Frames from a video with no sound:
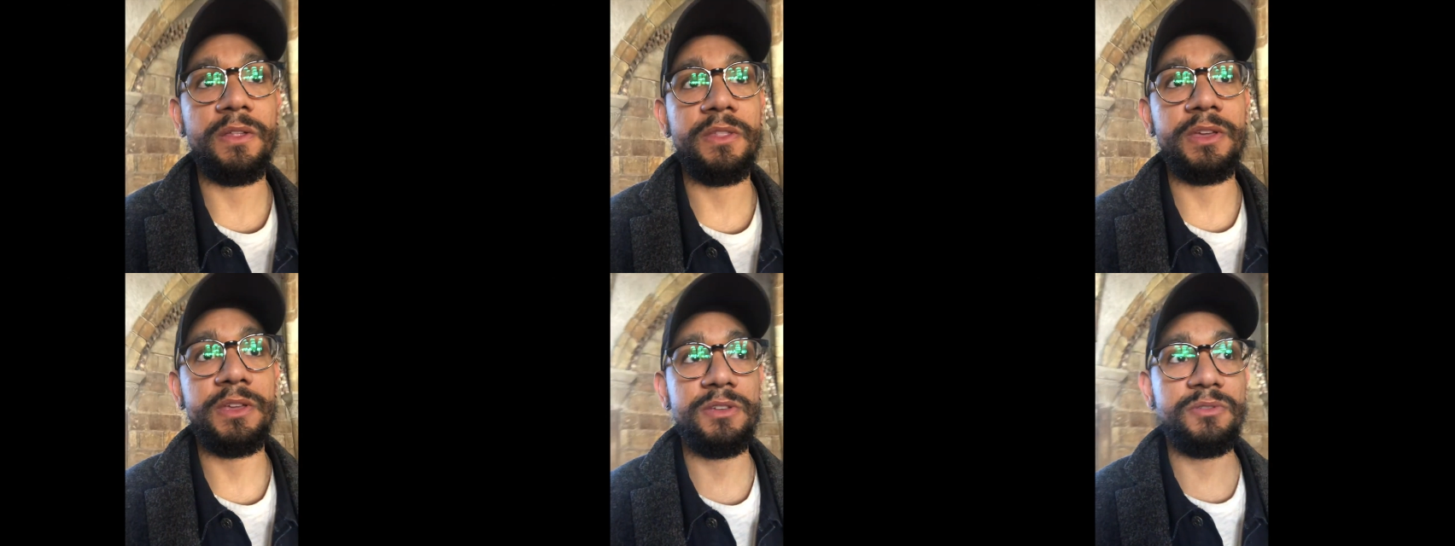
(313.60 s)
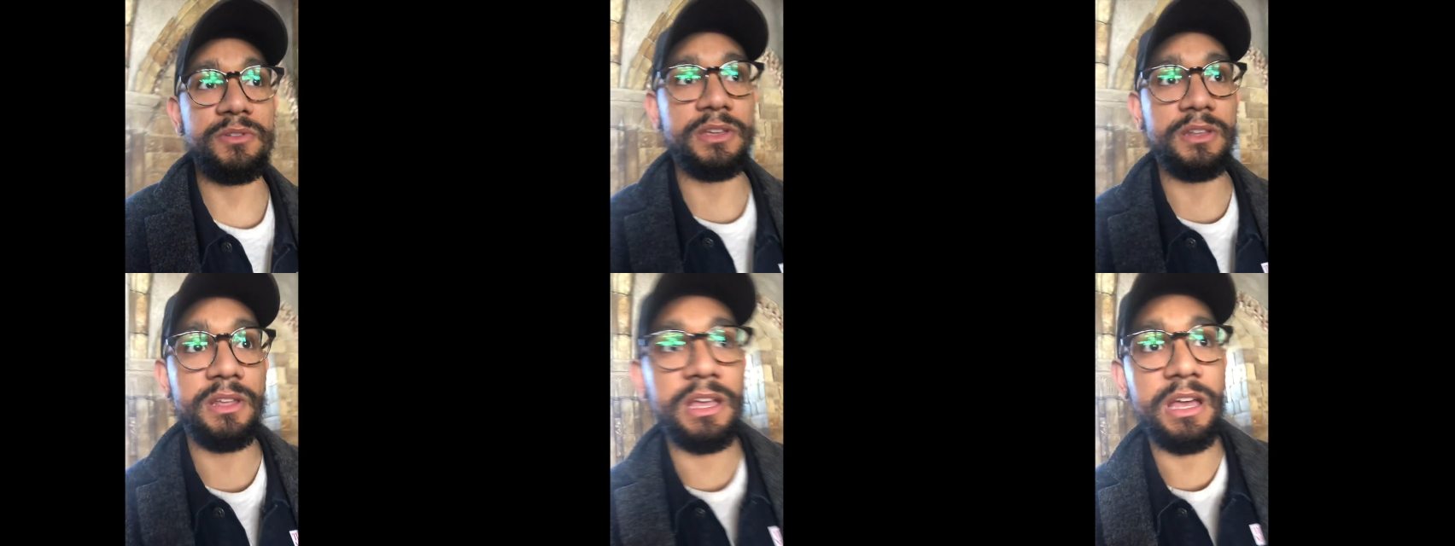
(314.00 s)
that you
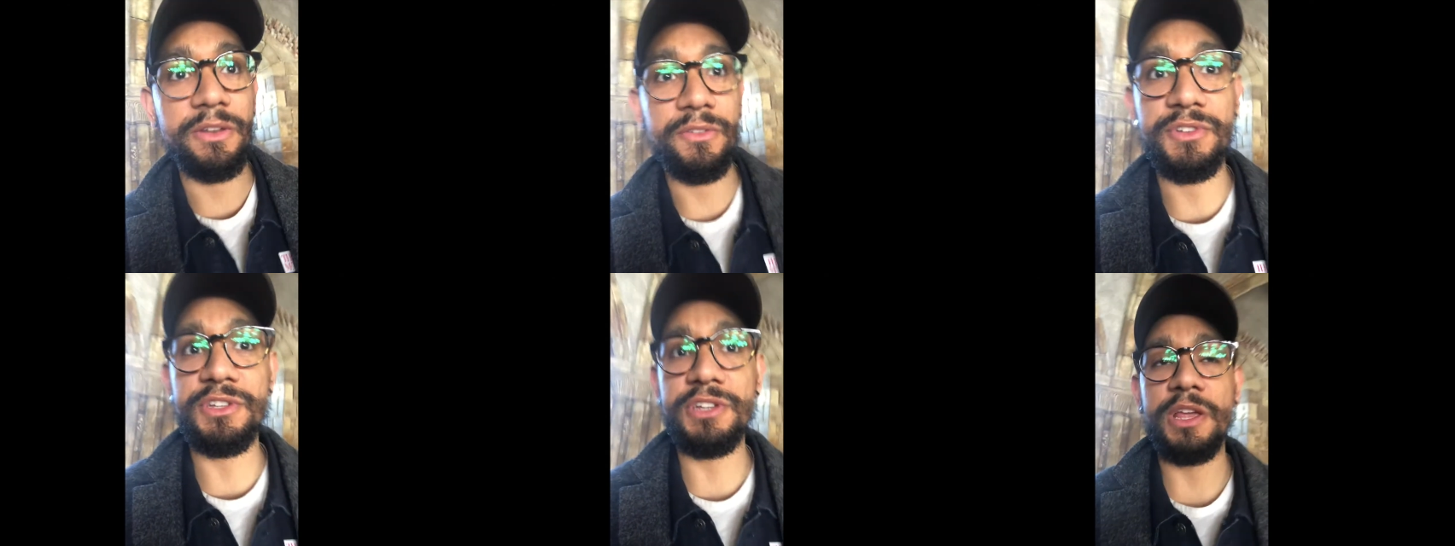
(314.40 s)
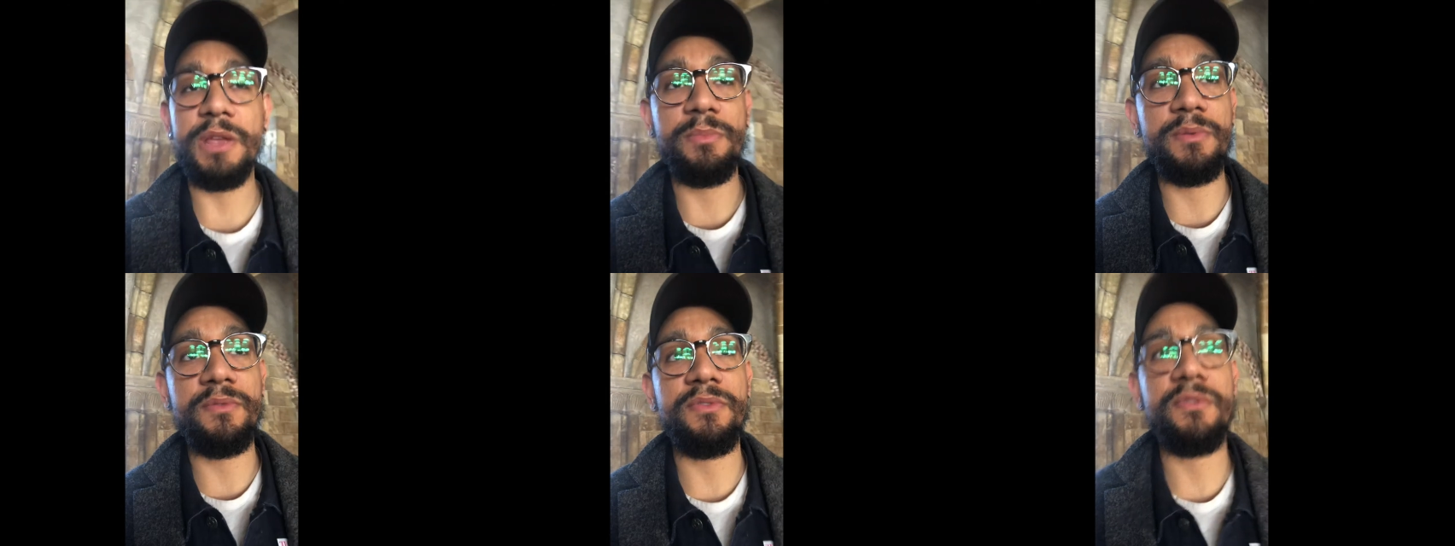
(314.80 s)
can kind of
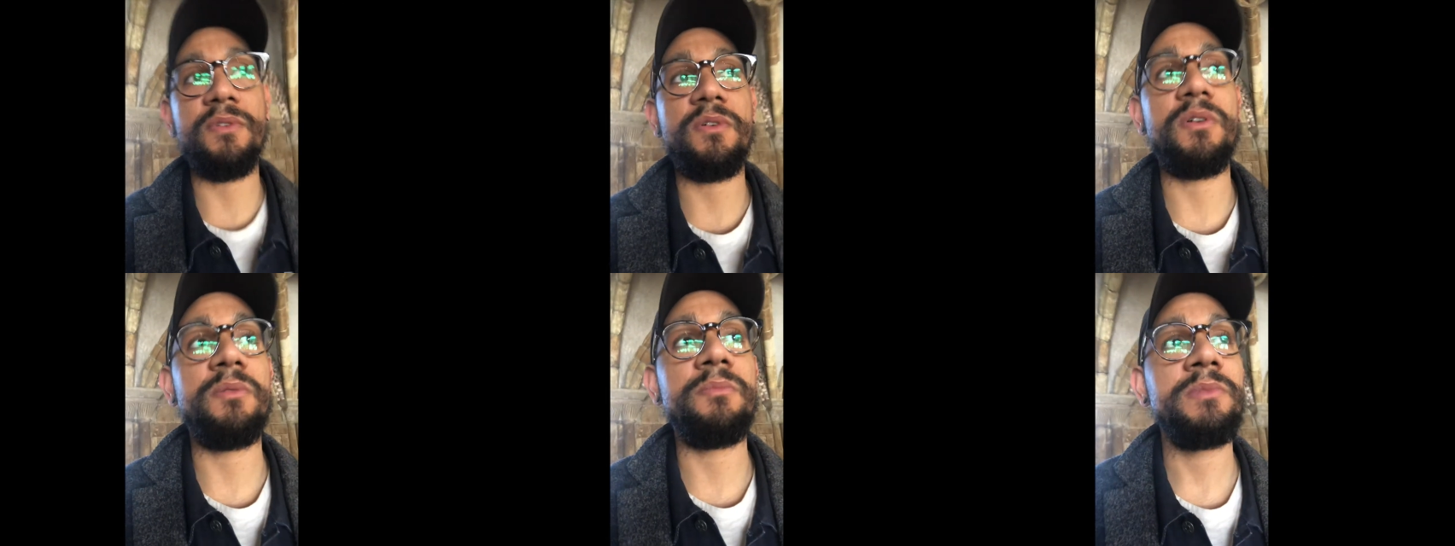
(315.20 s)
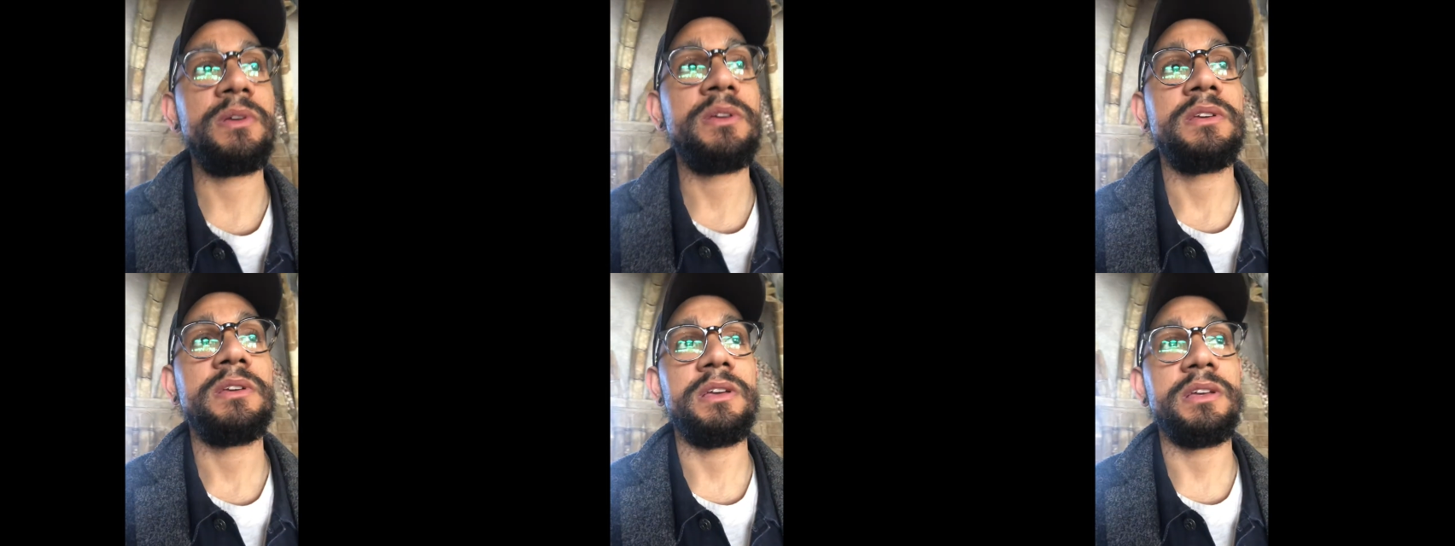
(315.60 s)
shape and form
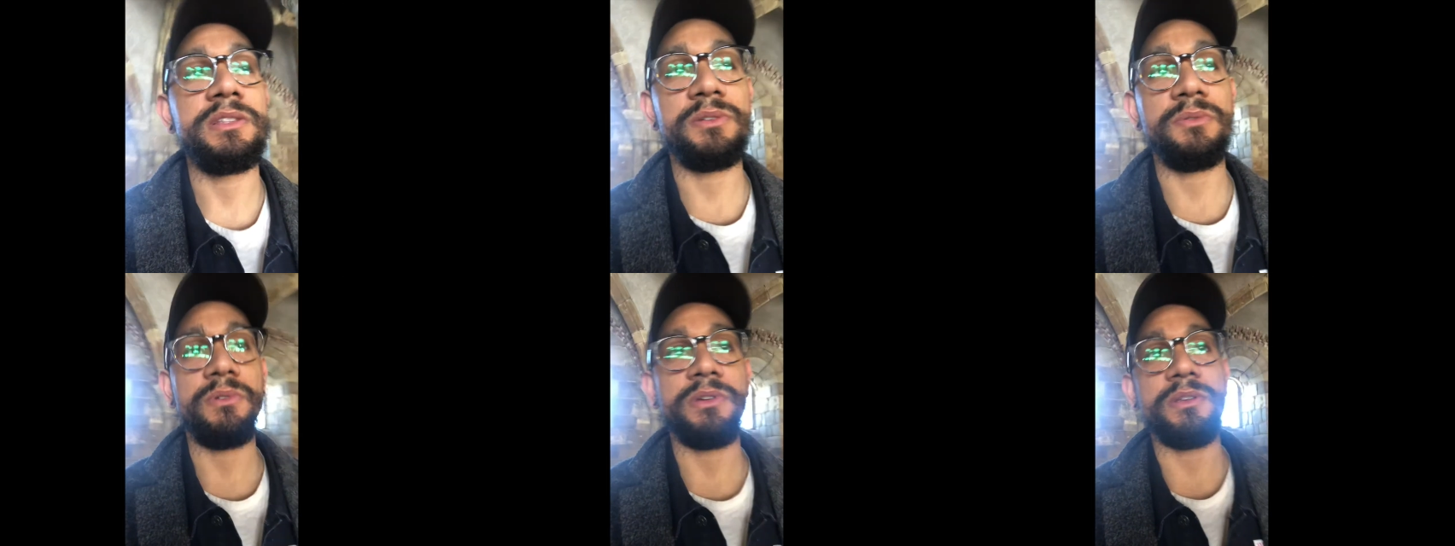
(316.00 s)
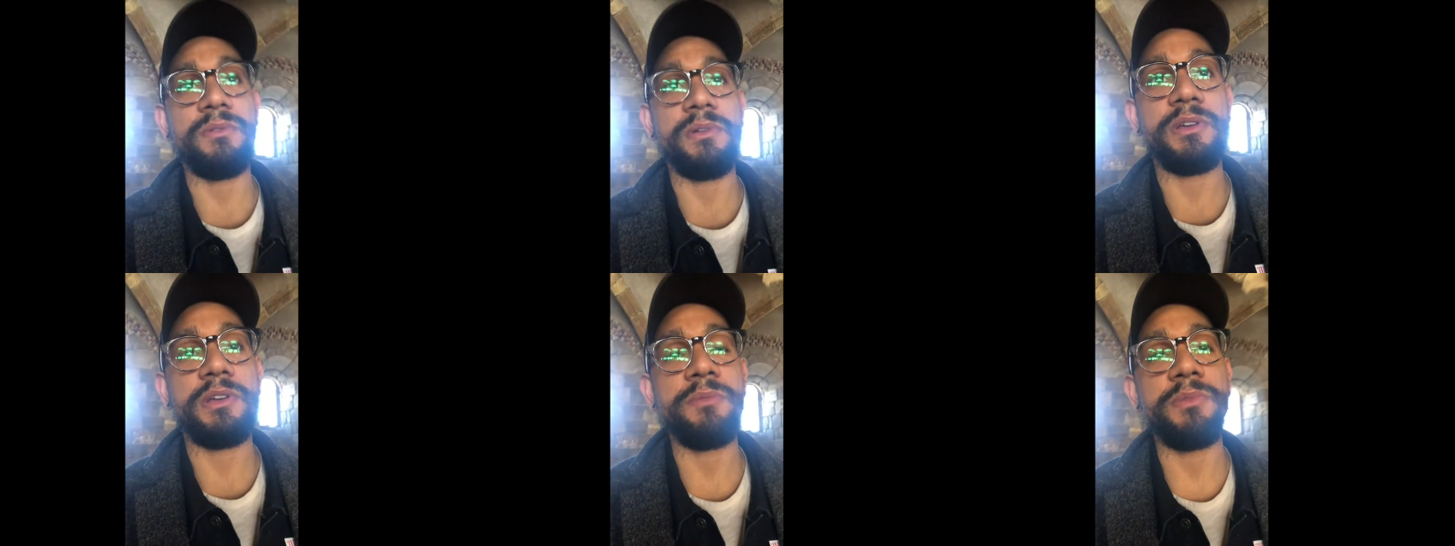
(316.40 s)
into what you
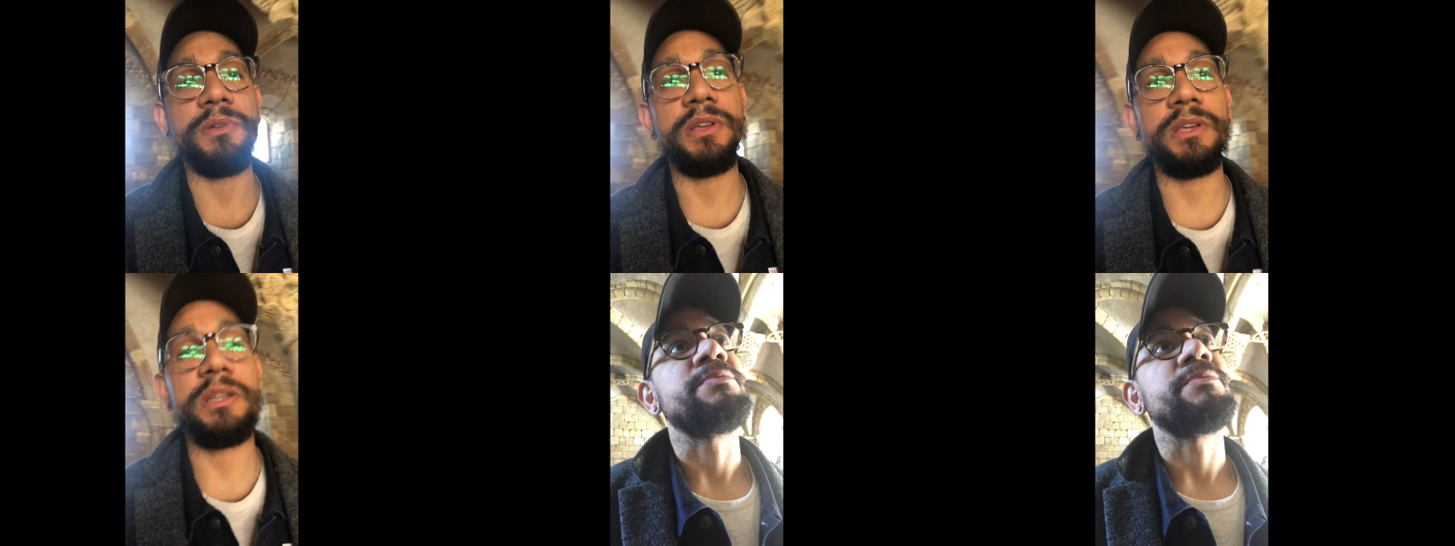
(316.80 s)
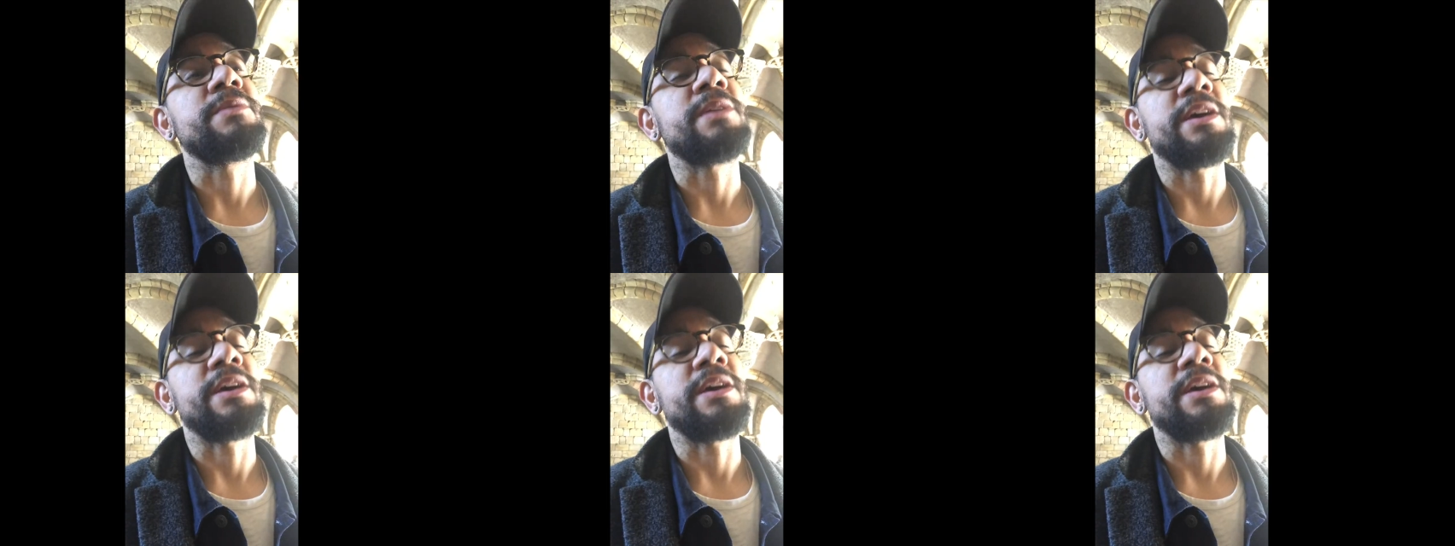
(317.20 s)
want to communicate.